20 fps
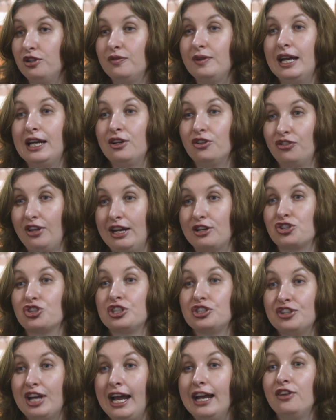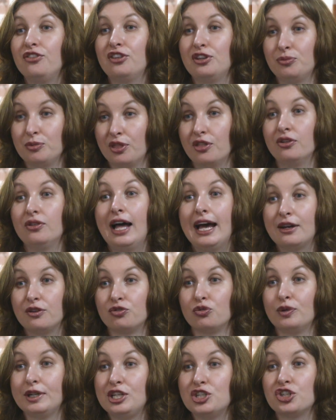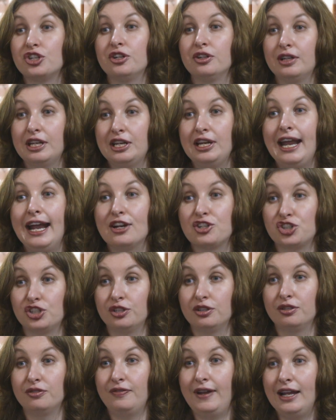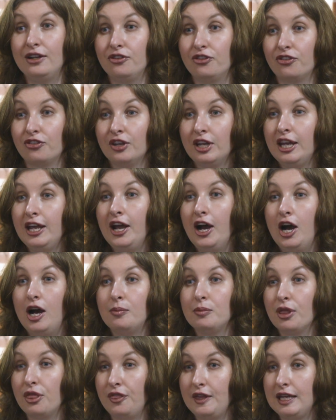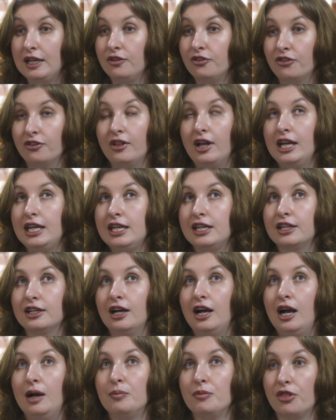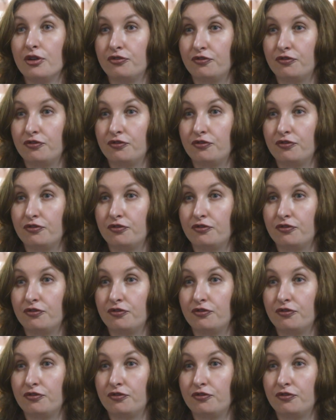of Niles actually ties in with a lot of regional and national events. Things like the